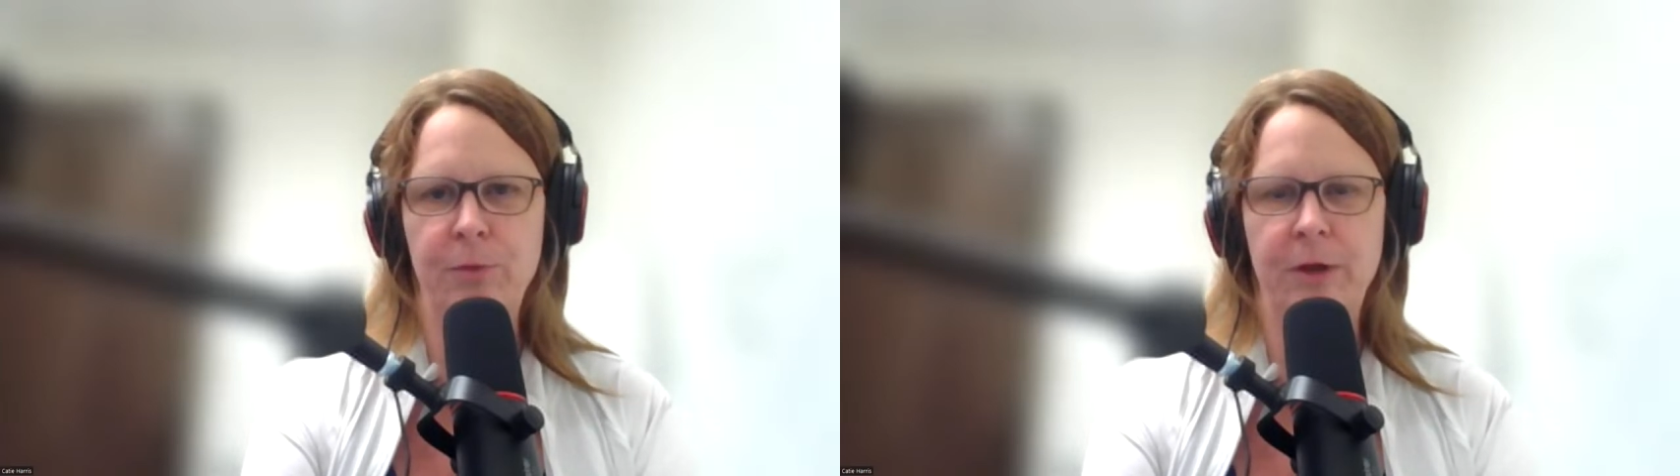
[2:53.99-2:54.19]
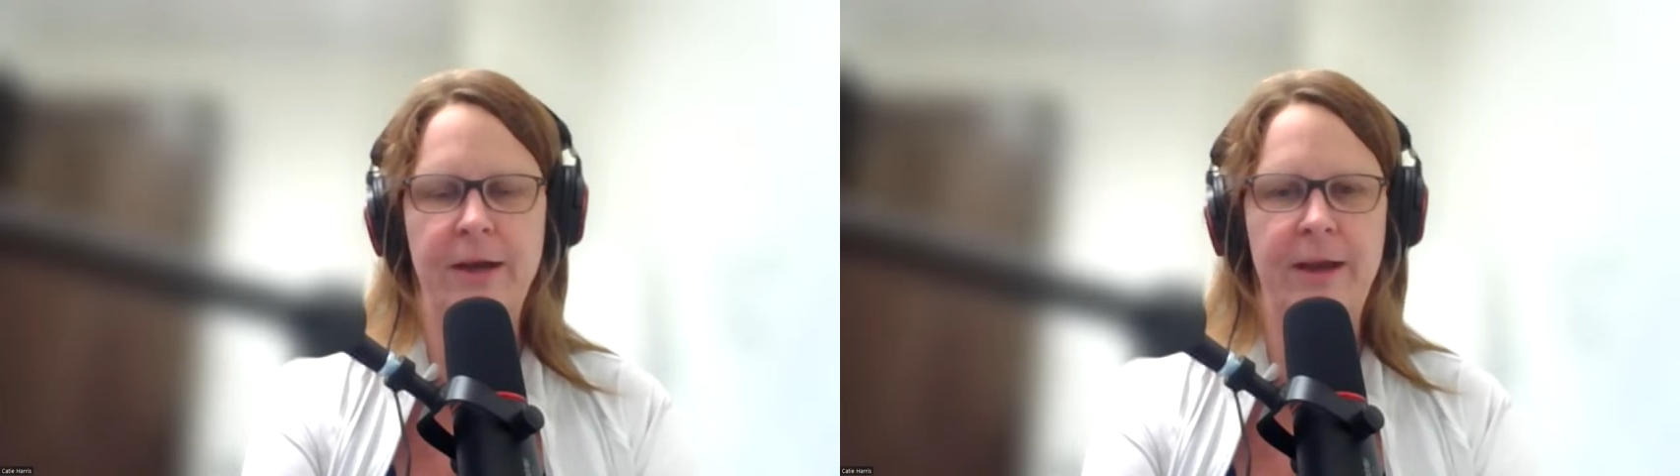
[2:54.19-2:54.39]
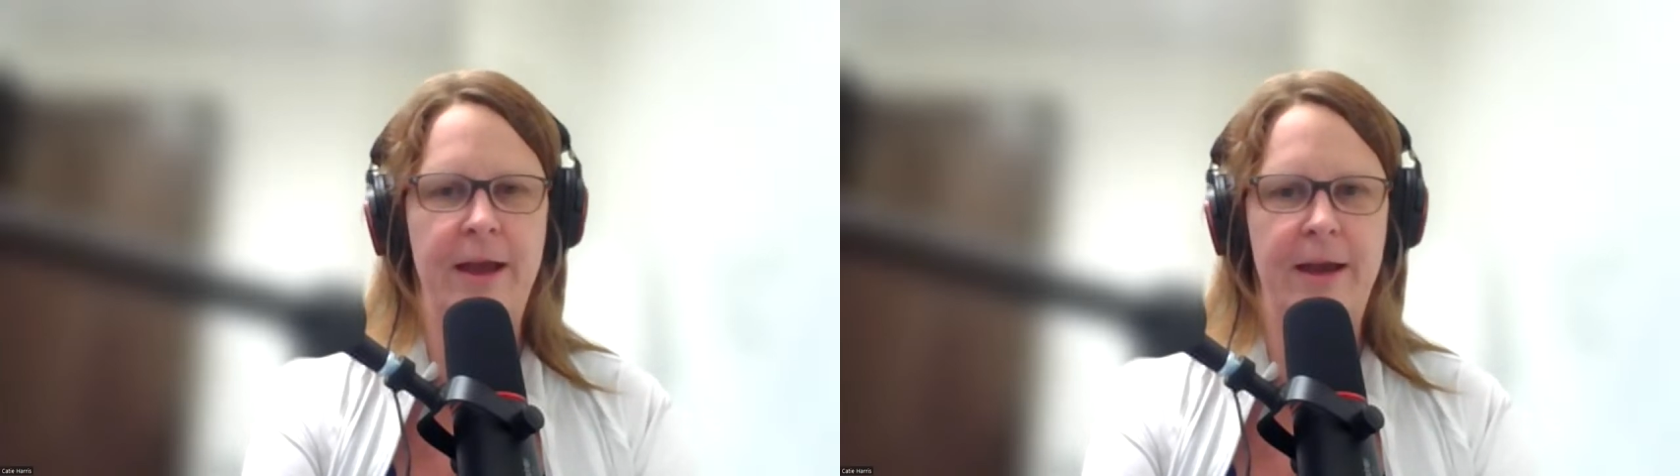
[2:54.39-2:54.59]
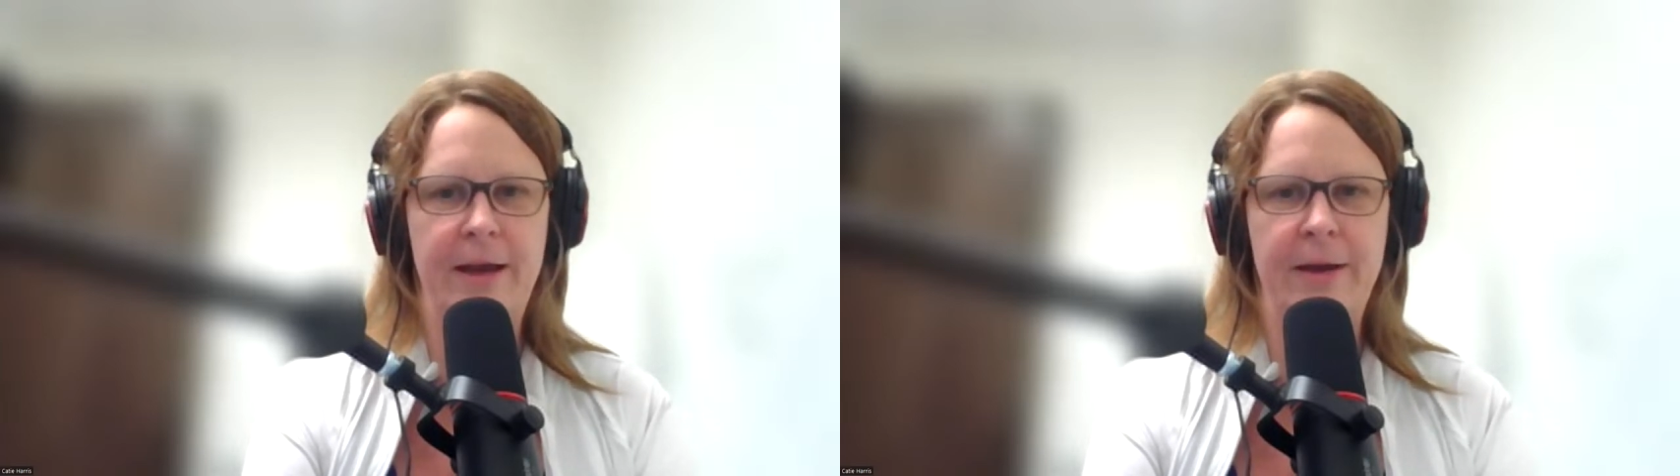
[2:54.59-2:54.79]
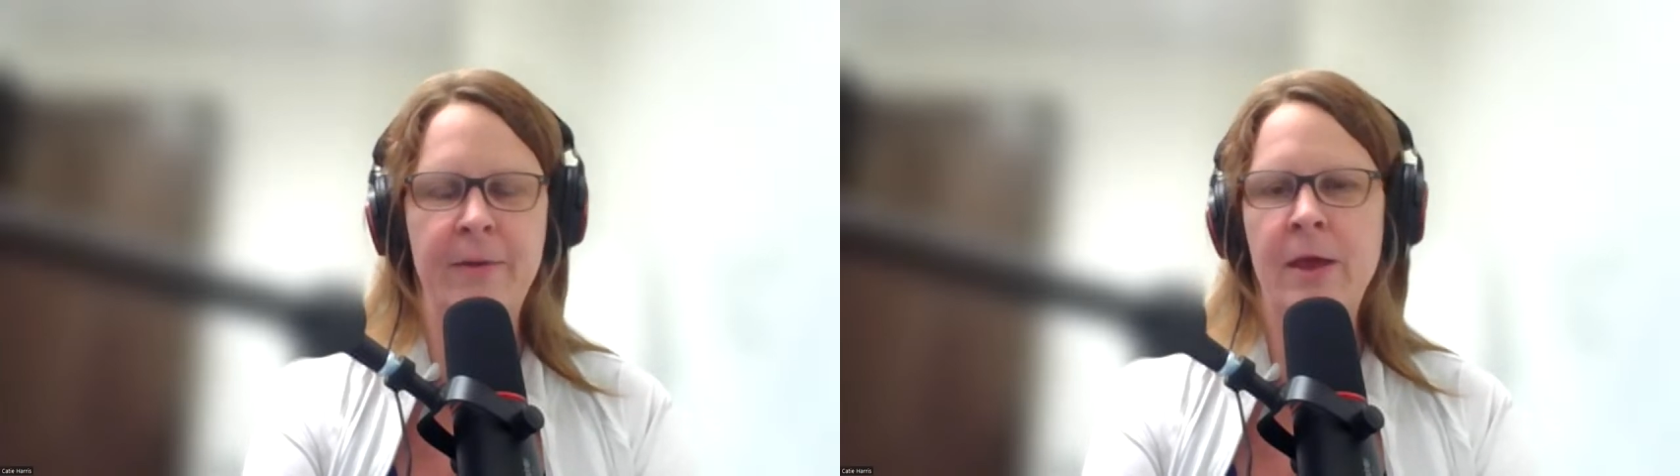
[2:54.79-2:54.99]
Like,
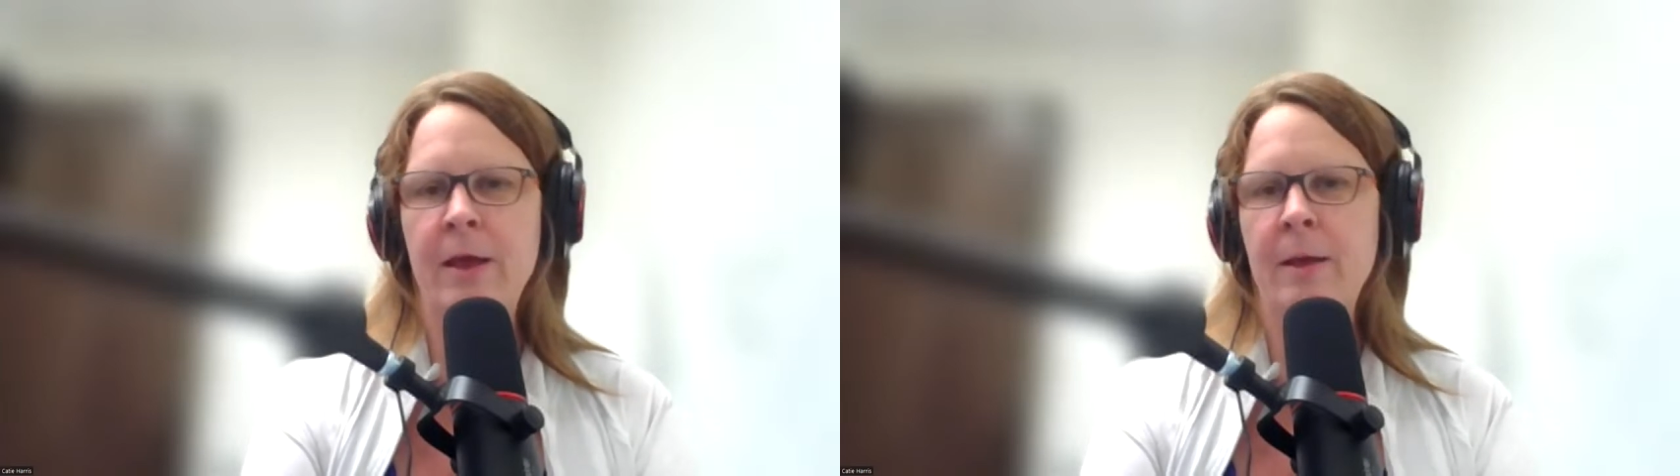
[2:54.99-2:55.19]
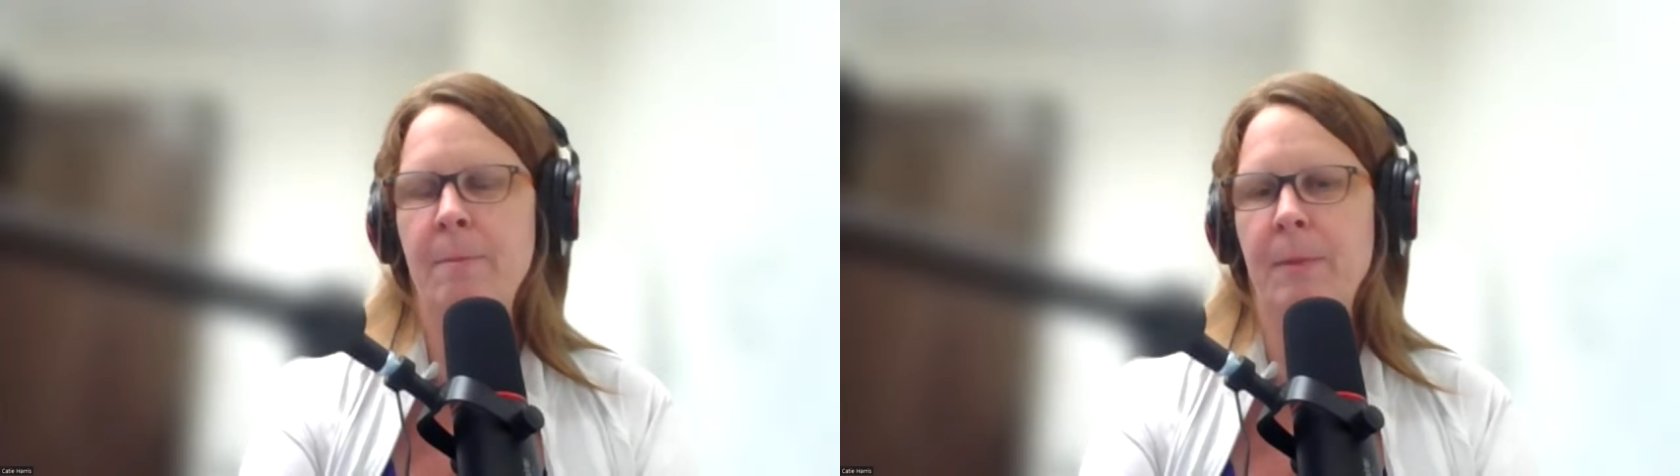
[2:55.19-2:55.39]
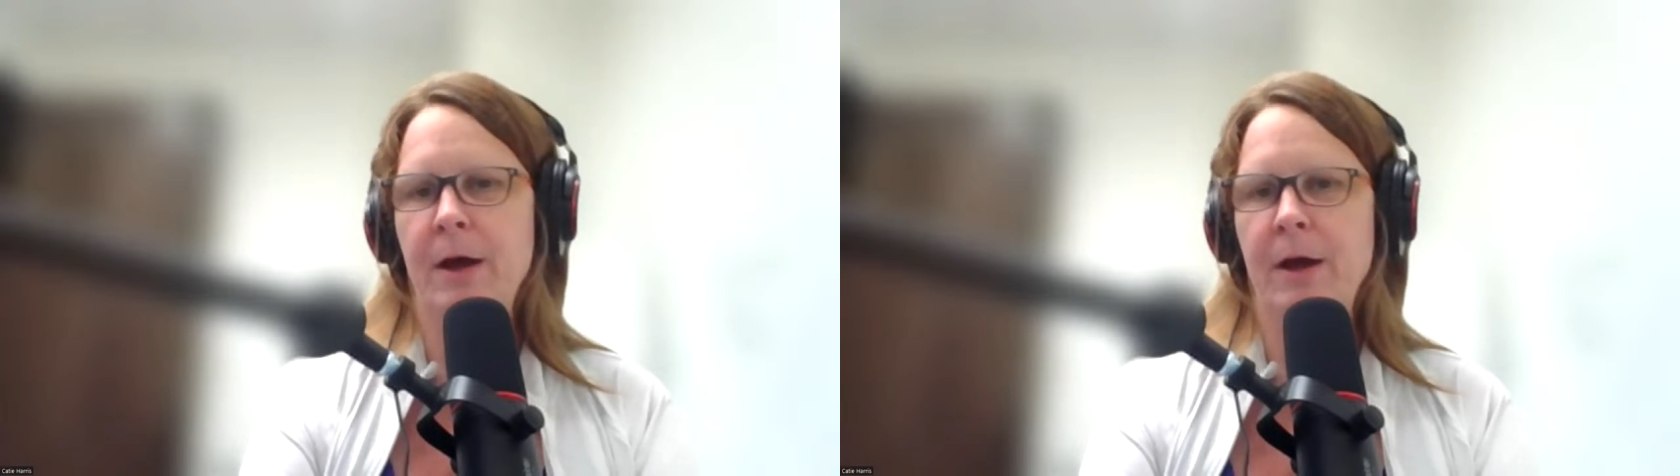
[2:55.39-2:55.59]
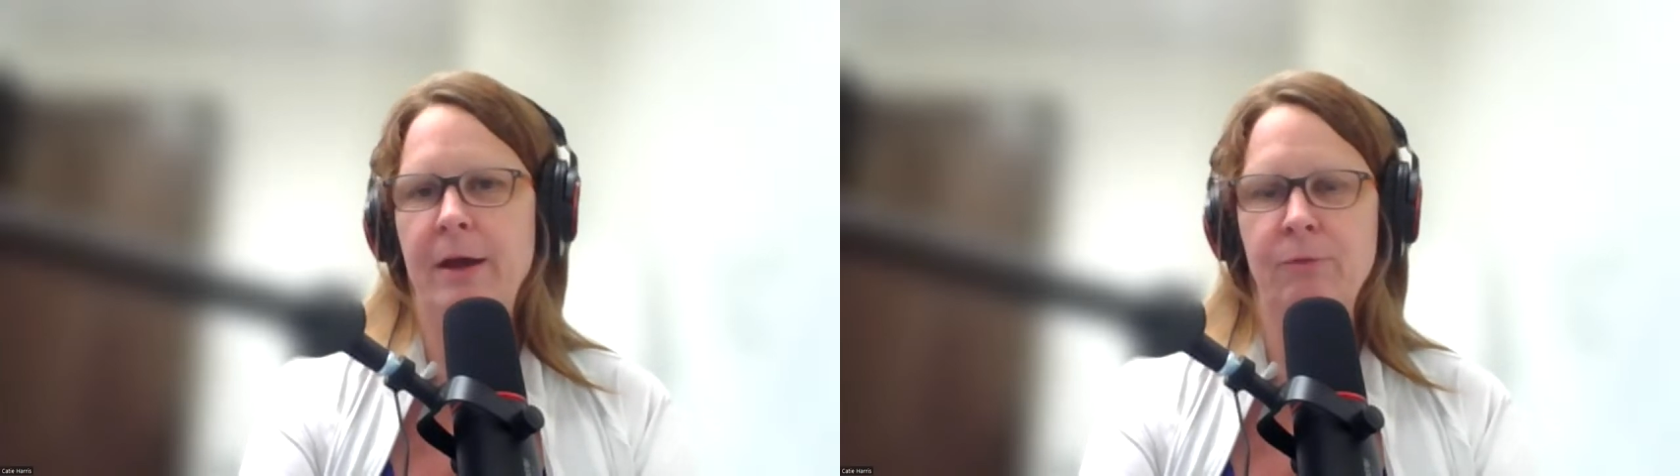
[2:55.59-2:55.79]
hey, my